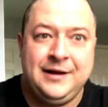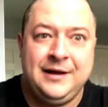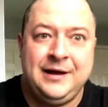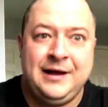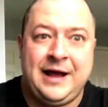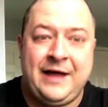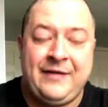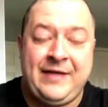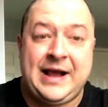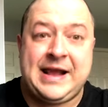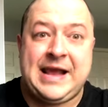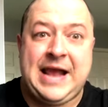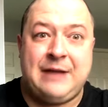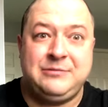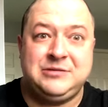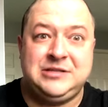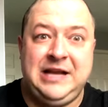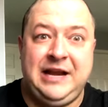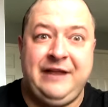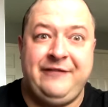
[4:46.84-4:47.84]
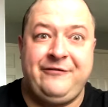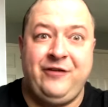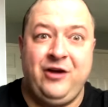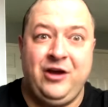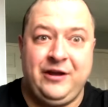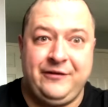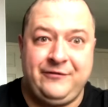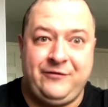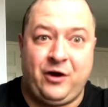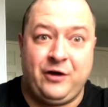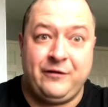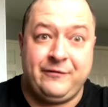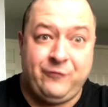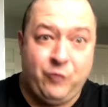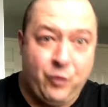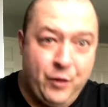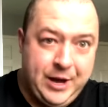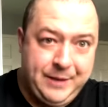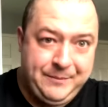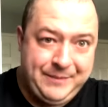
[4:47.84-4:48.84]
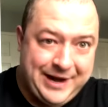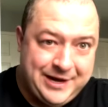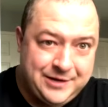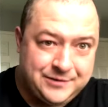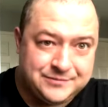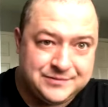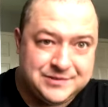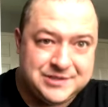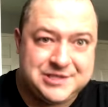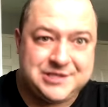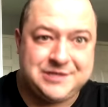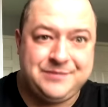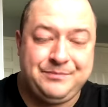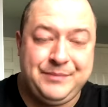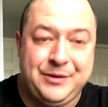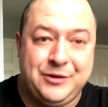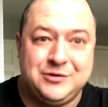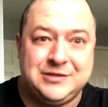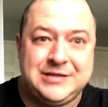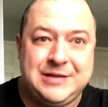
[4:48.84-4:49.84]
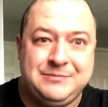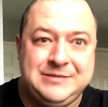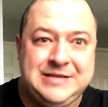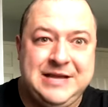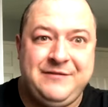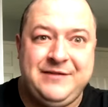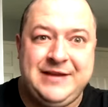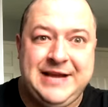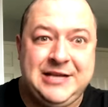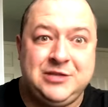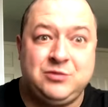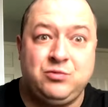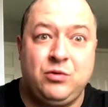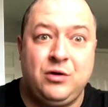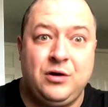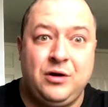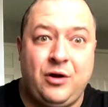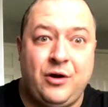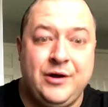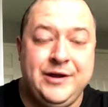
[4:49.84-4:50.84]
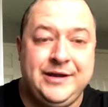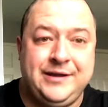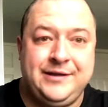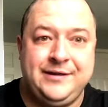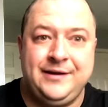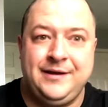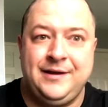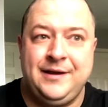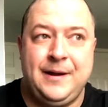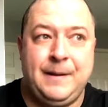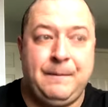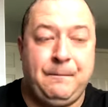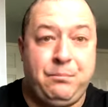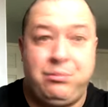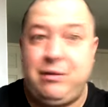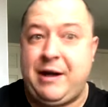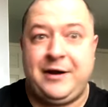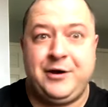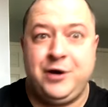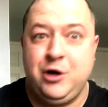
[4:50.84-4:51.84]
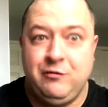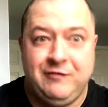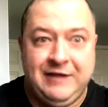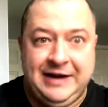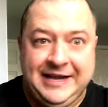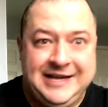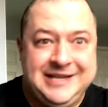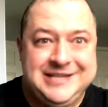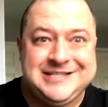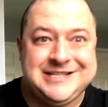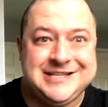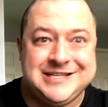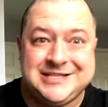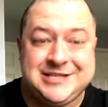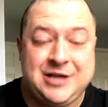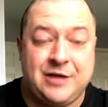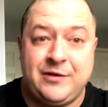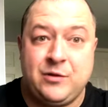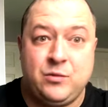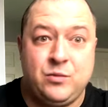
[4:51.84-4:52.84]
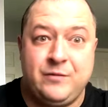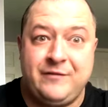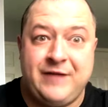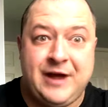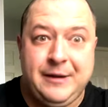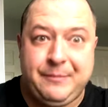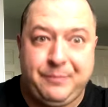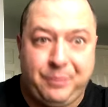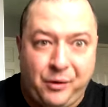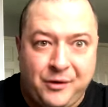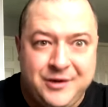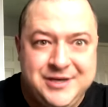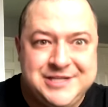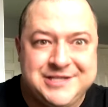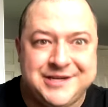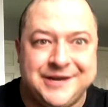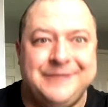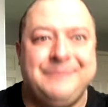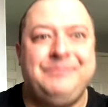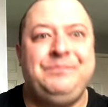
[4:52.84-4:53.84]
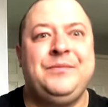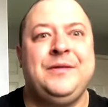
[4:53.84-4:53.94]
And that counted nearly 35 £40 because them DVDs were like brand new releases, so they were very pricey.